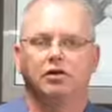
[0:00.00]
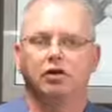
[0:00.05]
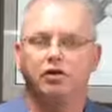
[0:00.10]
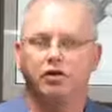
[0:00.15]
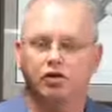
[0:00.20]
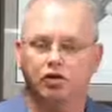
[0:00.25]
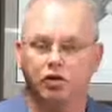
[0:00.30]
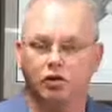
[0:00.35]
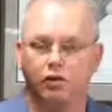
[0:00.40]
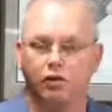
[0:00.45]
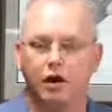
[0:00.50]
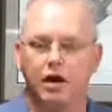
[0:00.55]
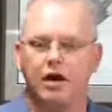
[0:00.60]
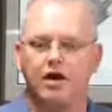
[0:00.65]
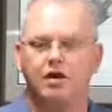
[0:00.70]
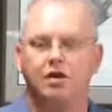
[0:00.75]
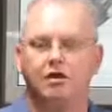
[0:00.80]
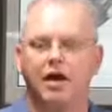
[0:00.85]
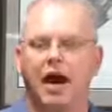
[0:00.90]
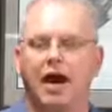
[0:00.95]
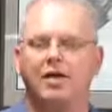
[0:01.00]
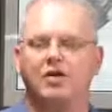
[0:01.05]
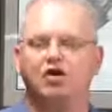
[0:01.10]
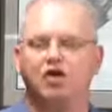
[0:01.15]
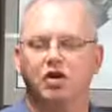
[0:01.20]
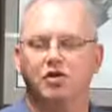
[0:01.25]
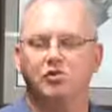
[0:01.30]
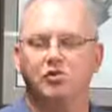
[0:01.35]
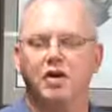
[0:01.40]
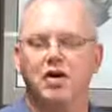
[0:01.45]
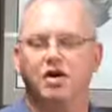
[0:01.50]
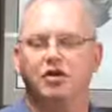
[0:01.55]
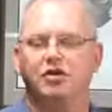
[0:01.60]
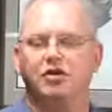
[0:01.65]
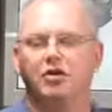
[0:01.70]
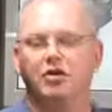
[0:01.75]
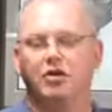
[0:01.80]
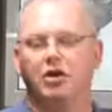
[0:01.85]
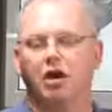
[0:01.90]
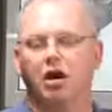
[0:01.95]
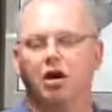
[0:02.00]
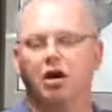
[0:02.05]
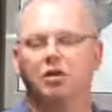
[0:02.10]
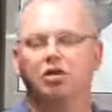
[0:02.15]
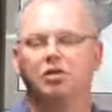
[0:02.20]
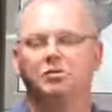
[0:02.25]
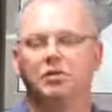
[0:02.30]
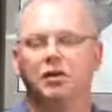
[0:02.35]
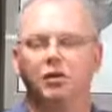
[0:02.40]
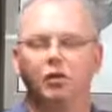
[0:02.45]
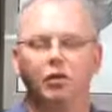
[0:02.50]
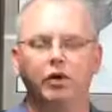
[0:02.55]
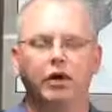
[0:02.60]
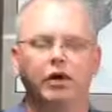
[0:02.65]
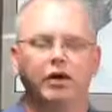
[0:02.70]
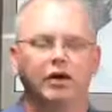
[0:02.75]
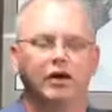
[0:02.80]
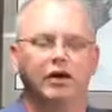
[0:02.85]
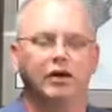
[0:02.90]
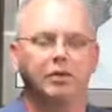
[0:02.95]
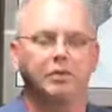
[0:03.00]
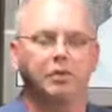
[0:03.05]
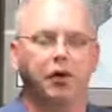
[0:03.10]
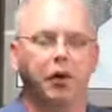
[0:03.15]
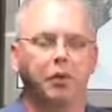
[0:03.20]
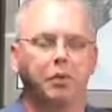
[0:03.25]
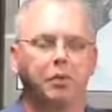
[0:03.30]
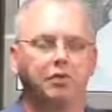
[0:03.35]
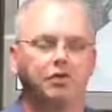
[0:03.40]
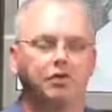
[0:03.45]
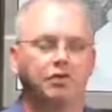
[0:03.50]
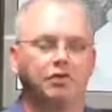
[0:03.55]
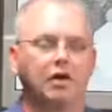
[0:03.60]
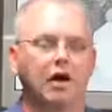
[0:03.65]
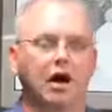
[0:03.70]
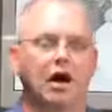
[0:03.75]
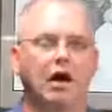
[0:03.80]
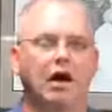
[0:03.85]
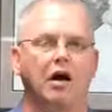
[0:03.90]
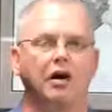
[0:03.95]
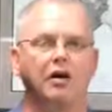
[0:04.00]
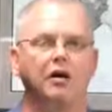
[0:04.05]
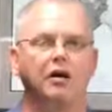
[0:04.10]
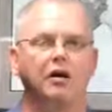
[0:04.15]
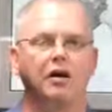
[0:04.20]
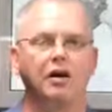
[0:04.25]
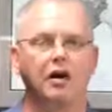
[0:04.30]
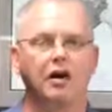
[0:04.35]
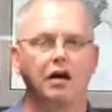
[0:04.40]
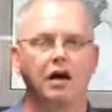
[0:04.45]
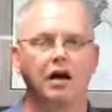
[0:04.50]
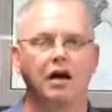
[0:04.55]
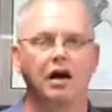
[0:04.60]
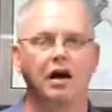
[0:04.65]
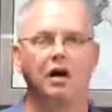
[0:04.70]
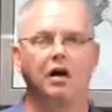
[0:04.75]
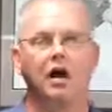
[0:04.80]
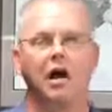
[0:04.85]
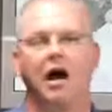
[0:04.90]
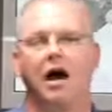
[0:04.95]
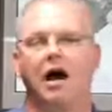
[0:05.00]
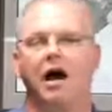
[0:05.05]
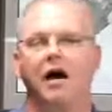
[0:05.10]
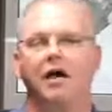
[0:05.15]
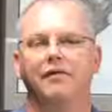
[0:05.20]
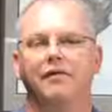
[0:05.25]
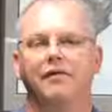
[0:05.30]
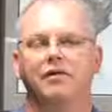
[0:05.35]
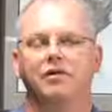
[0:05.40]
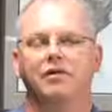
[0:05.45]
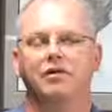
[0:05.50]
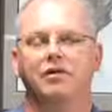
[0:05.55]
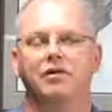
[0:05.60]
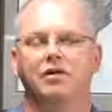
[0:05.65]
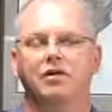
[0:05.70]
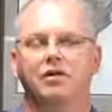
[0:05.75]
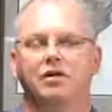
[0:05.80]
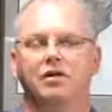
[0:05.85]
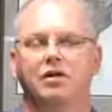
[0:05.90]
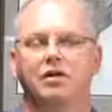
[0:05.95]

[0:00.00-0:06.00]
to surrender and submit to the ultimate will and the purpose of God in our lives.